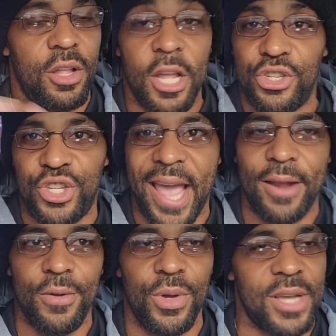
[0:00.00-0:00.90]
clutch
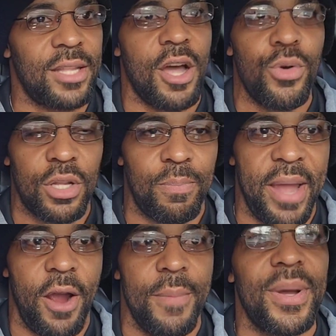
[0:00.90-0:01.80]
chatter, which I thought was a
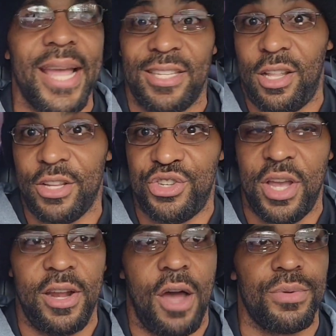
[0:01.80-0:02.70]
bearing, but that's clutch
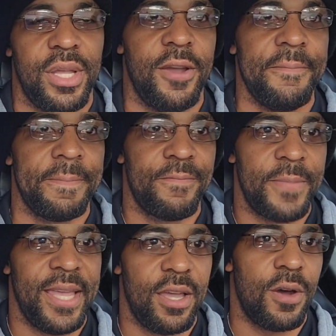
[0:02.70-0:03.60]
chatter I was hearing
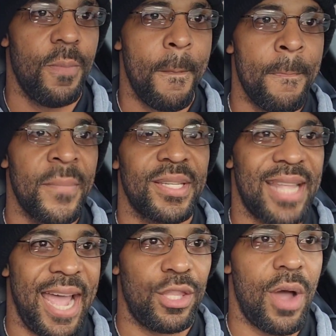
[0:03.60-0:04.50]
from the get-go.
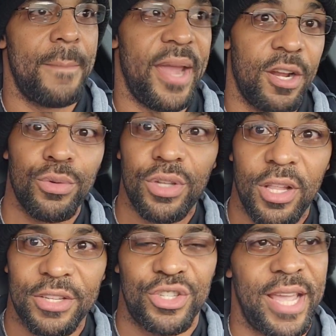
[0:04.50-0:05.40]
So now I thought I bearing, it was
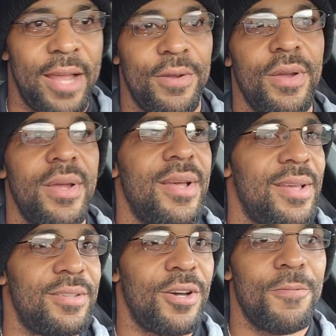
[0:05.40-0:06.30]
clutch chatter.
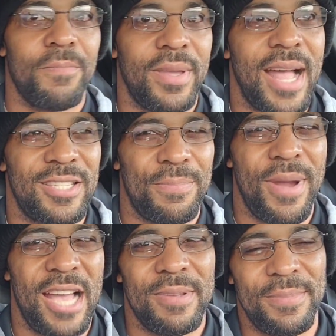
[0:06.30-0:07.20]
So kind of
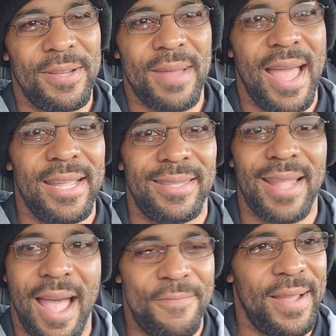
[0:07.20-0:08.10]
surprised me, but I
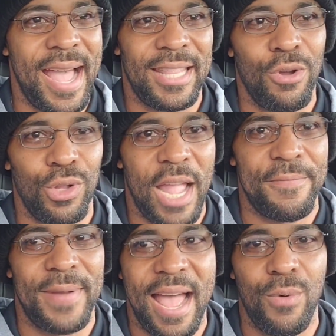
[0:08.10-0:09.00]
forgot those
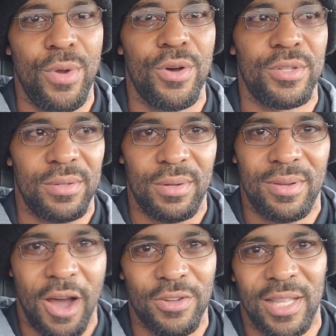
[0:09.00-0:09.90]
light flywheels
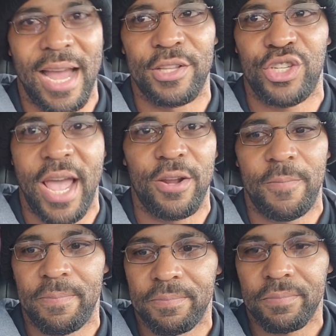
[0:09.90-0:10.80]
cause a lot of chatter.
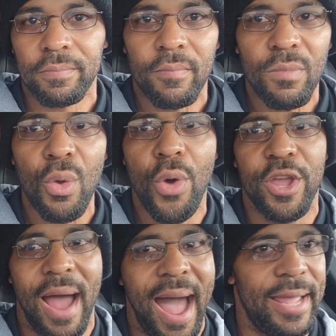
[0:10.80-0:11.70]

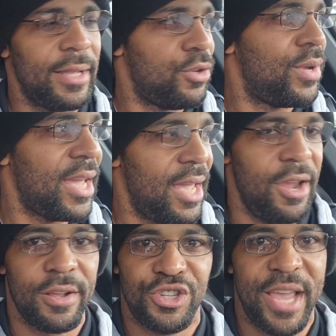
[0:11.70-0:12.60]
When you're idling, you can
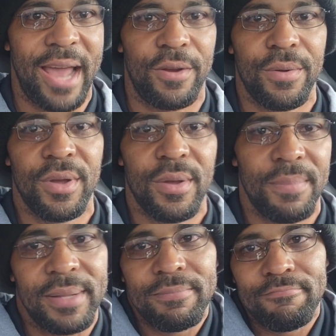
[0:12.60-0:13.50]
hear chatter,
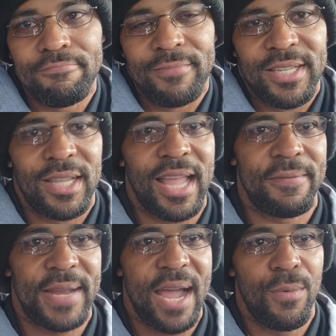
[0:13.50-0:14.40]
but it's a
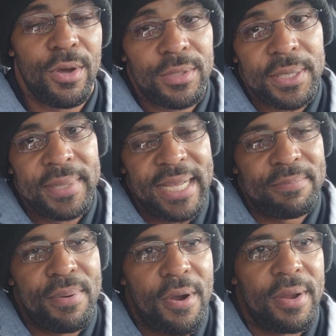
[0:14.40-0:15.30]
light flywheel, so that's